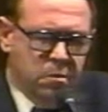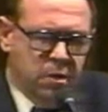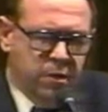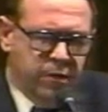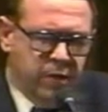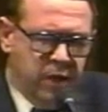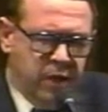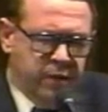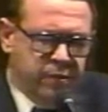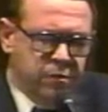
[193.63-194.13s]

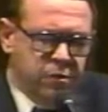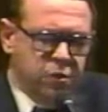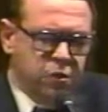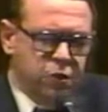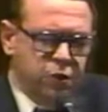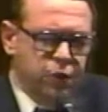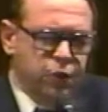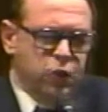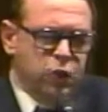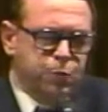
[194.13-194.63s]
But if I have
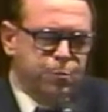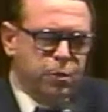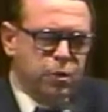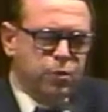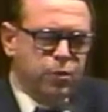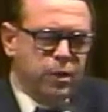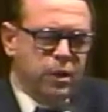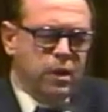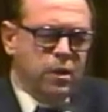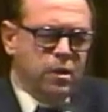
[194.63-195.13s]
to choose
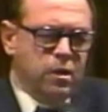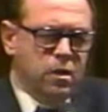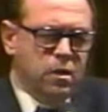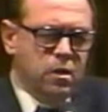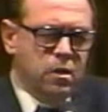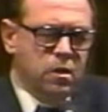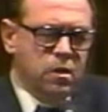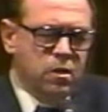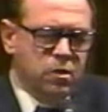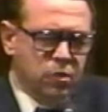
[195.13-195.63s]

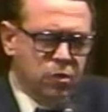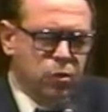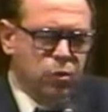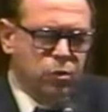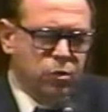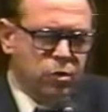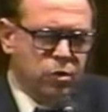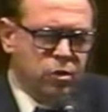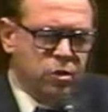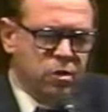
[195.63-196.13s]
between
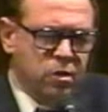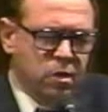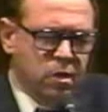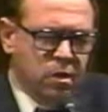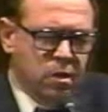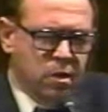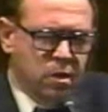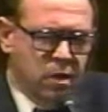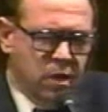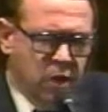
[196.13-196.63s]
those,
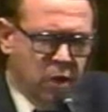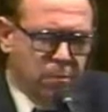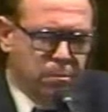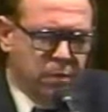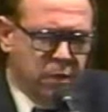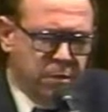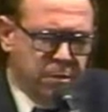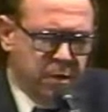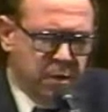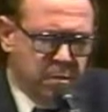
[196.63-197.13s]

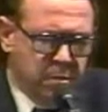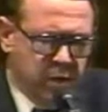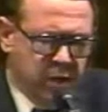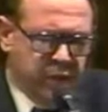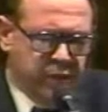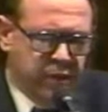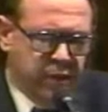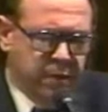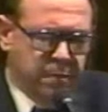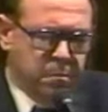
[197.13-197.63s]
help me to be a
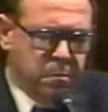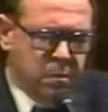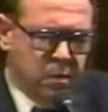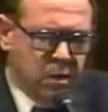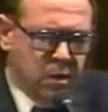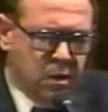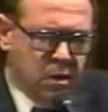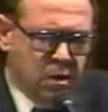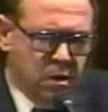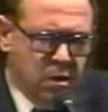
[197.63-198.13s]
blessing.
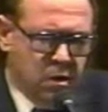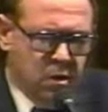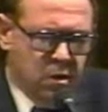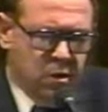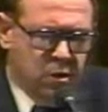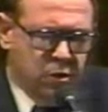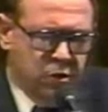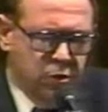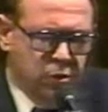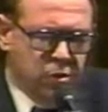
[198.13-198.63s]

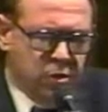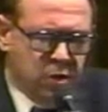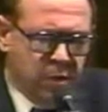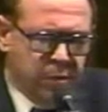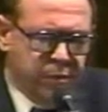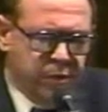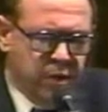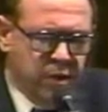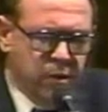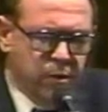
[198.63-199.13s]
Do
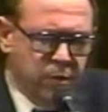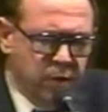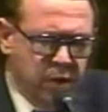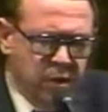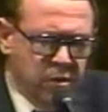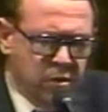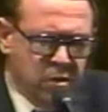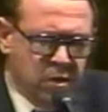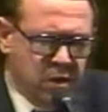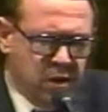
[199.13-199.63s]
something
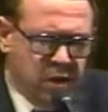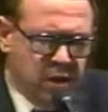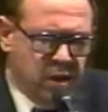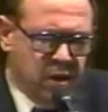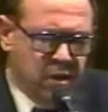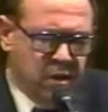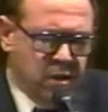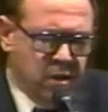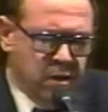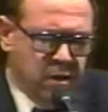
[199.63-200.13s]
real
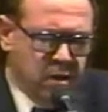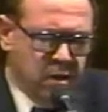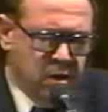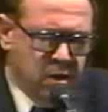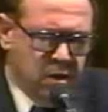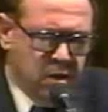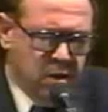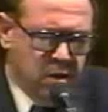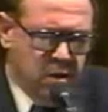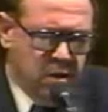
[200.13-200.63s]
tonight.
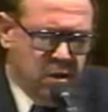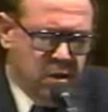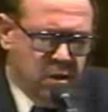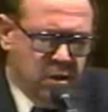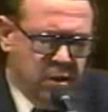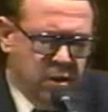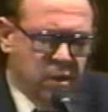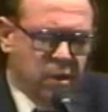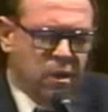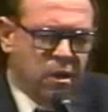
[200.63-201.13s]

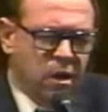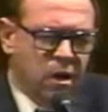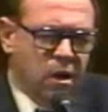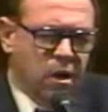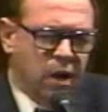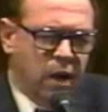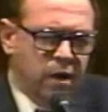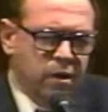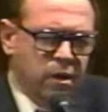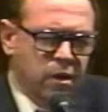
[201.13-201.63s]
Dear
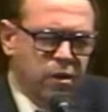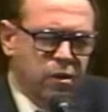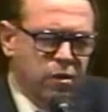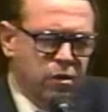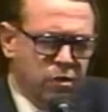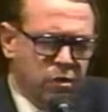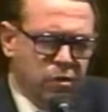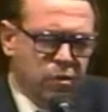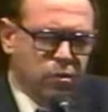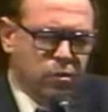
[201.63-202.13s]
God, I
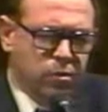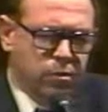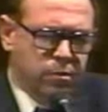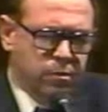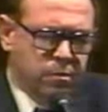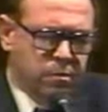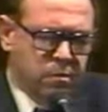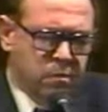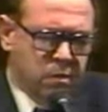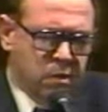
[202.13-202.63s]
didn't know
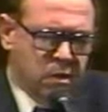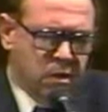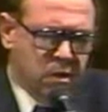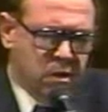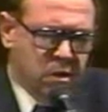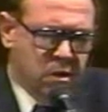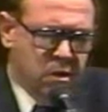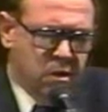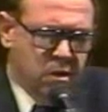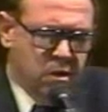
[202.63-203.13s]

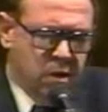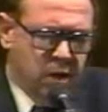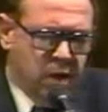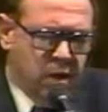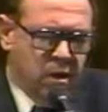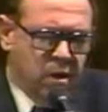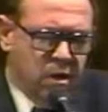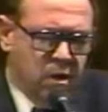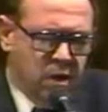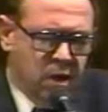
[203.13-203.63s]

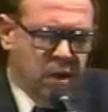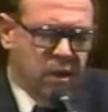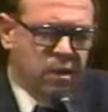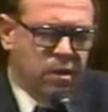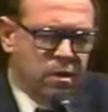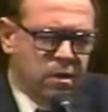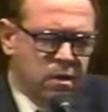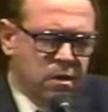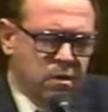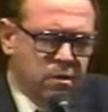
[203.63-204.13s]
that
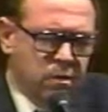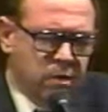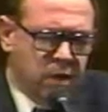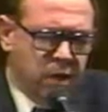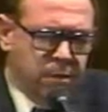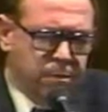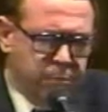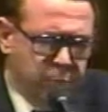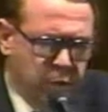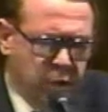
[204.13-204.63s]
night
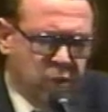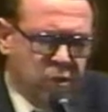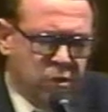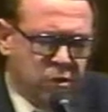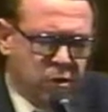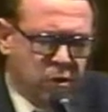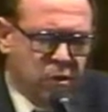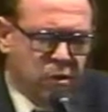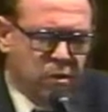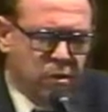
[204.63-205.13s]
when I
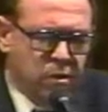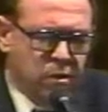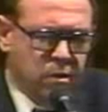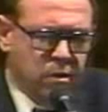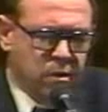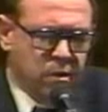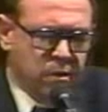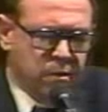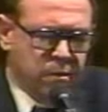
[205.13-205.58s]
preached on